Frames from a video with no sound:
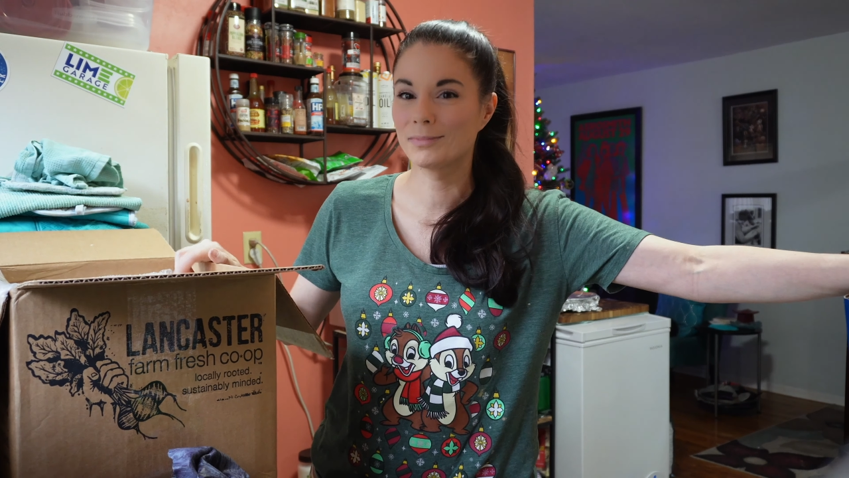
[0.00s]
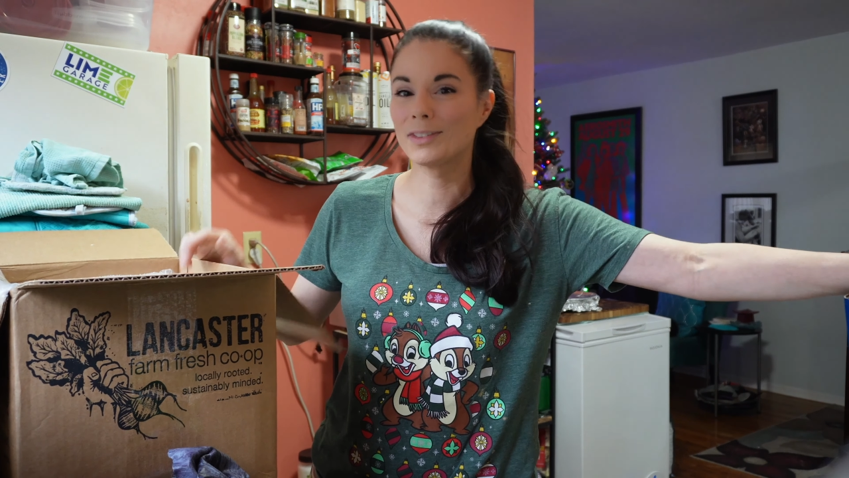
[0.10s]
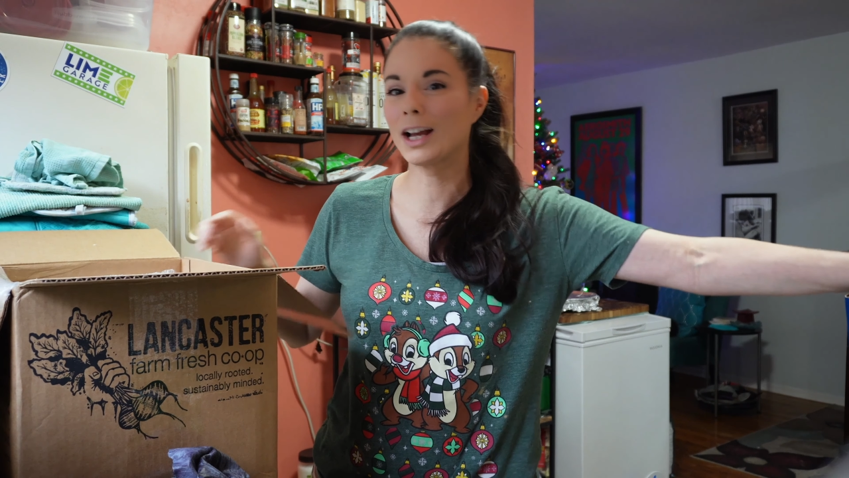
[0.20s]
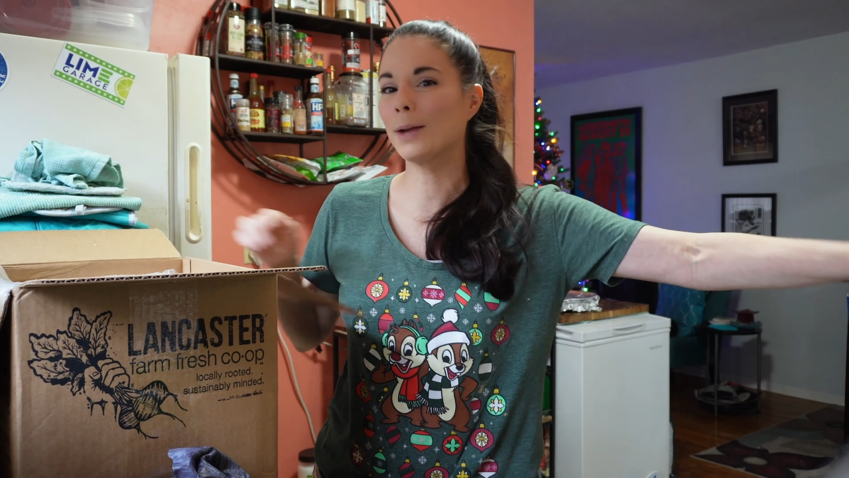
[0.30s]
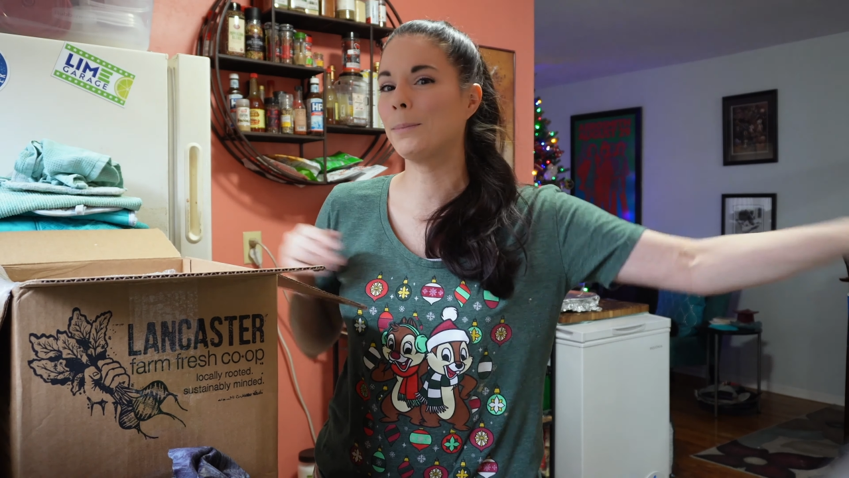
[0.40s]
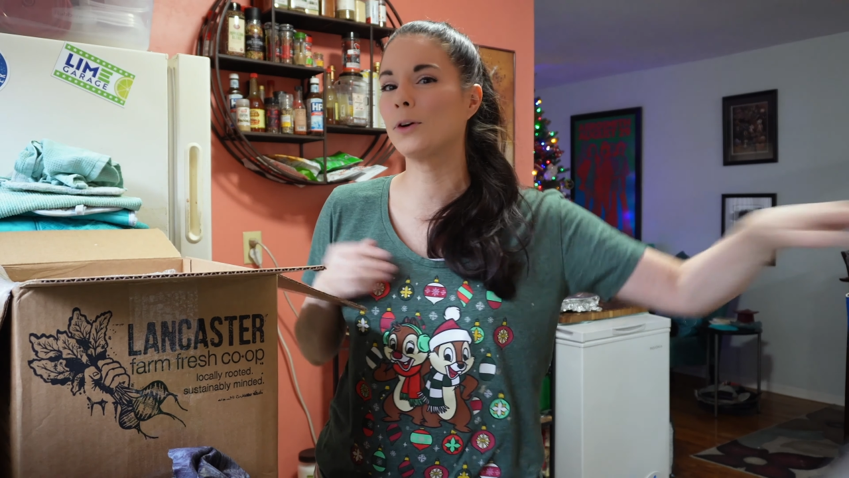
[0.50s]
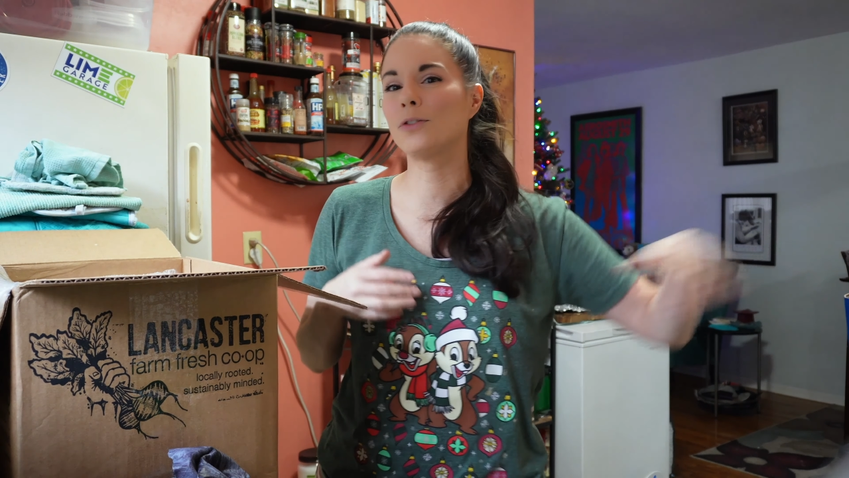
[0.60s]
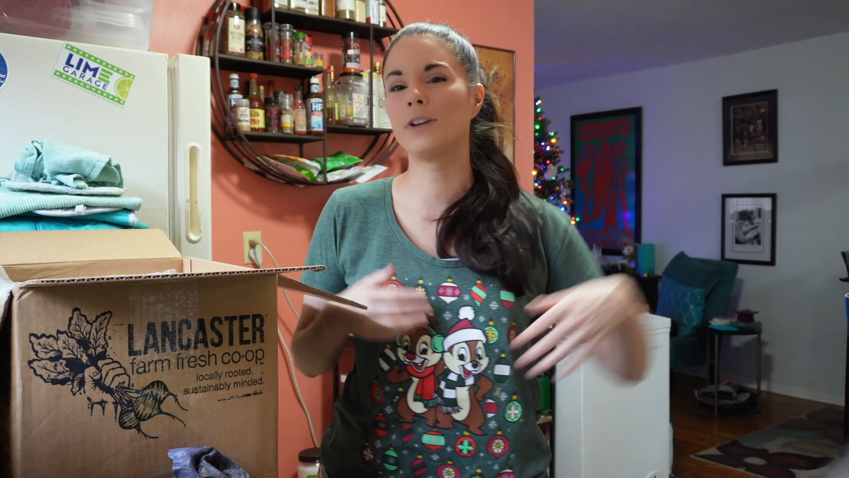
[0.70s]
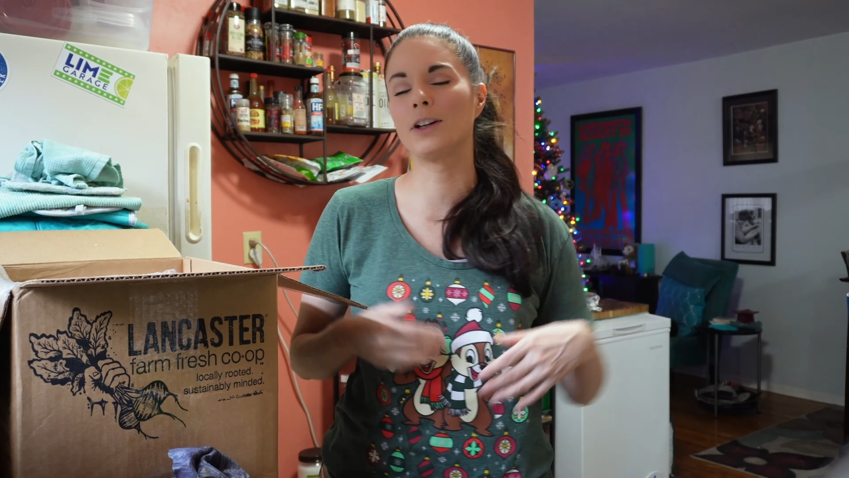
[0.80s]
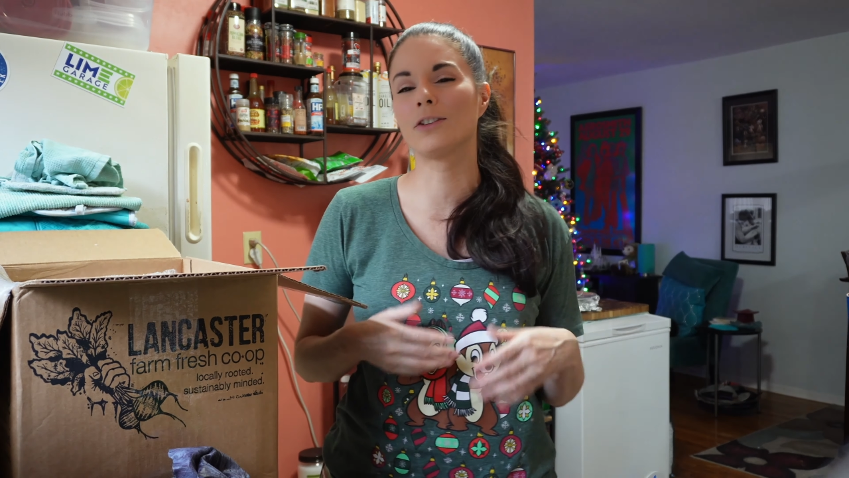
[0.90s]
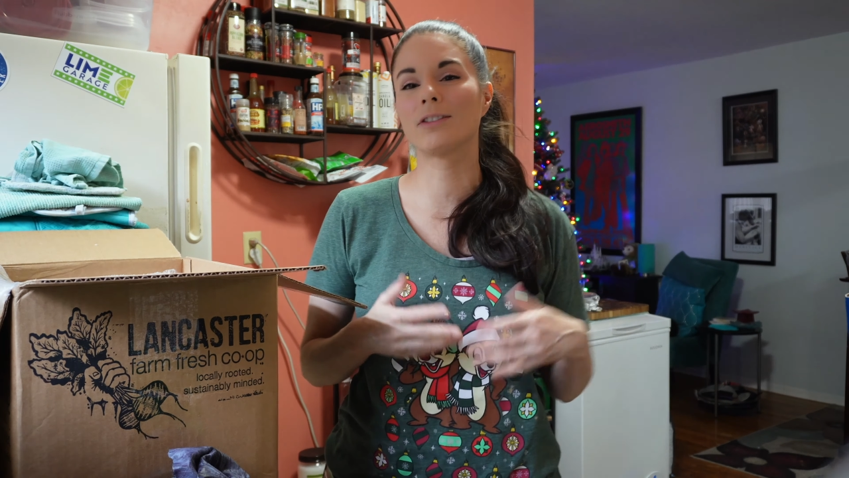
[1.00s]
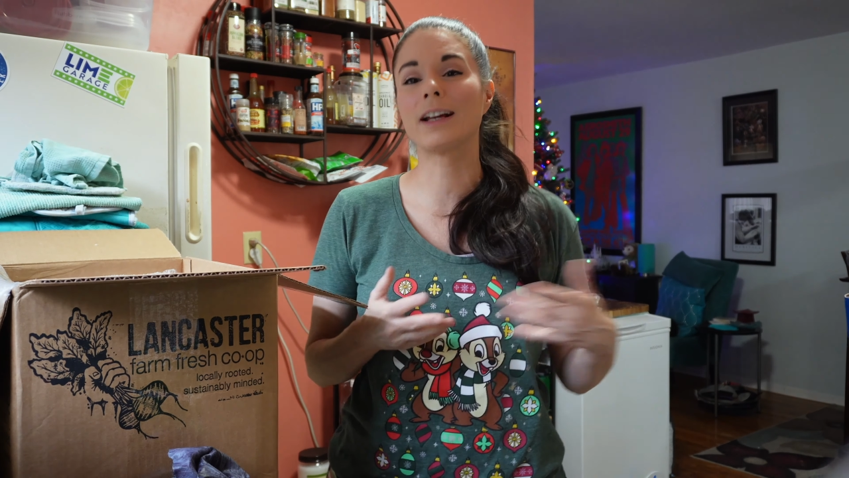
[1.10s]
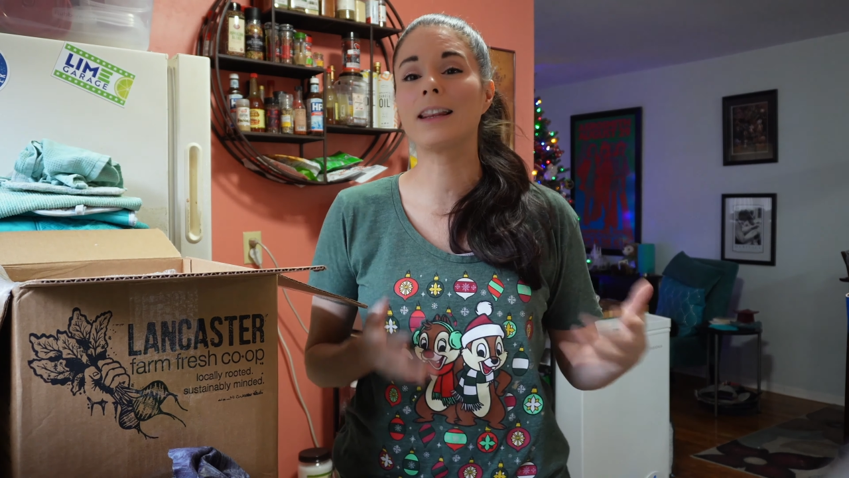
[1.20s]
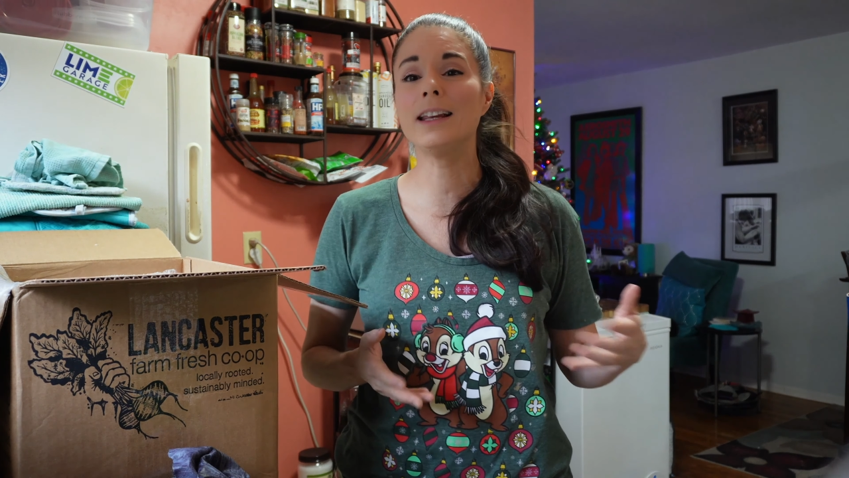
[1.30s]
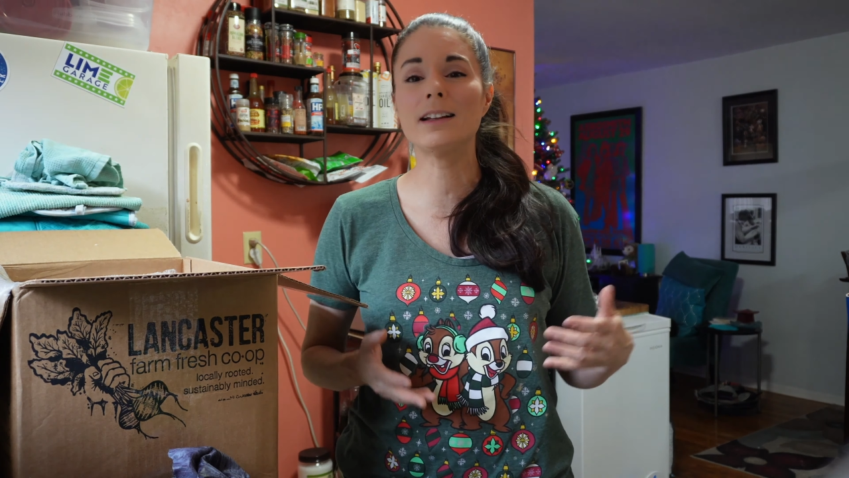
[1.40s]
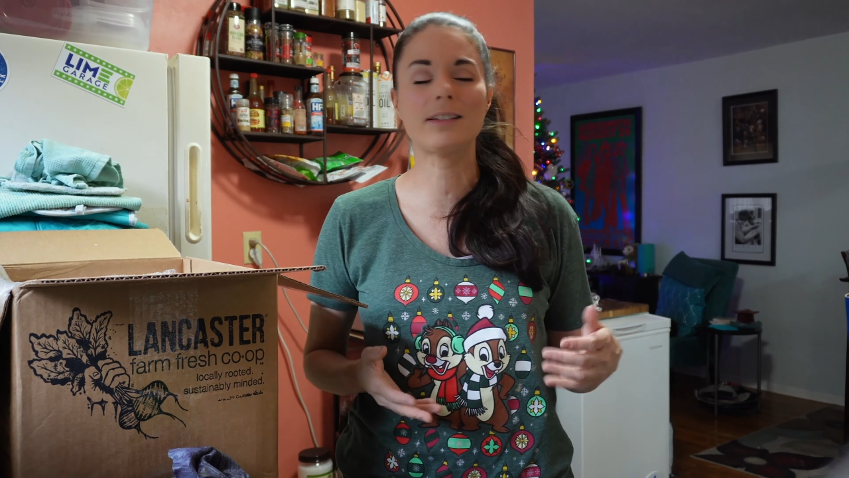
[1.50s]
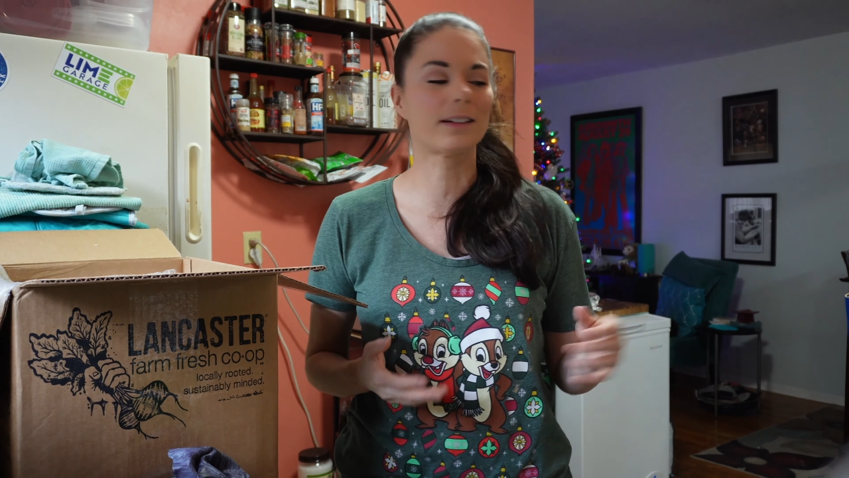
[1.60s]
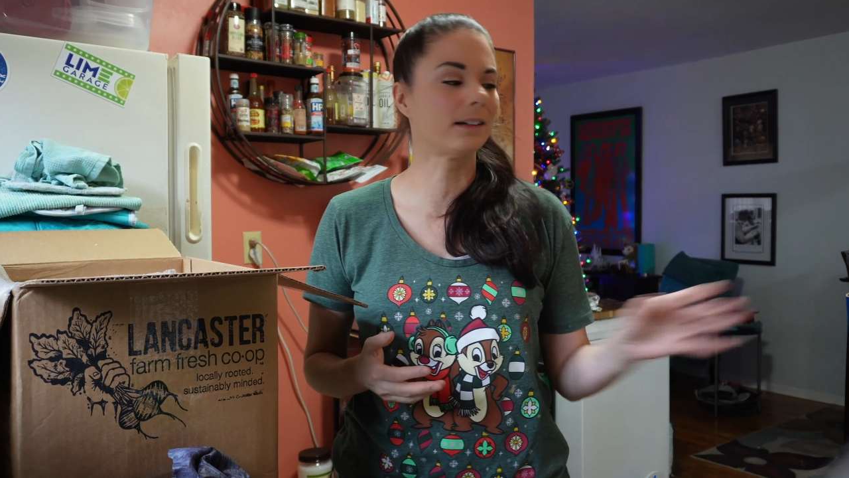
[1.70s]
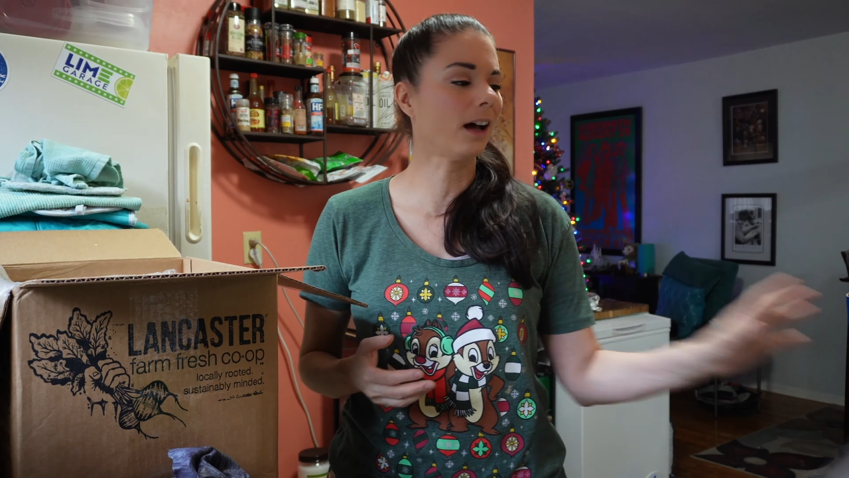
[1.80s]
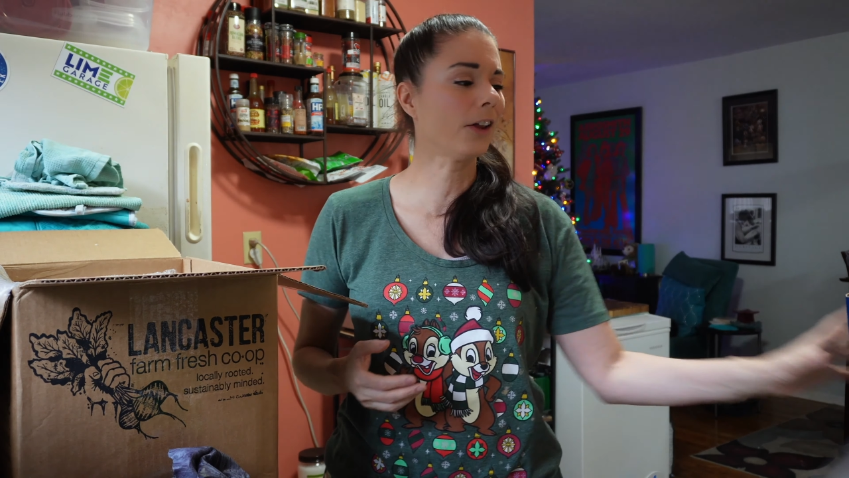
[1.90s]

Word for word: And I post videos like this and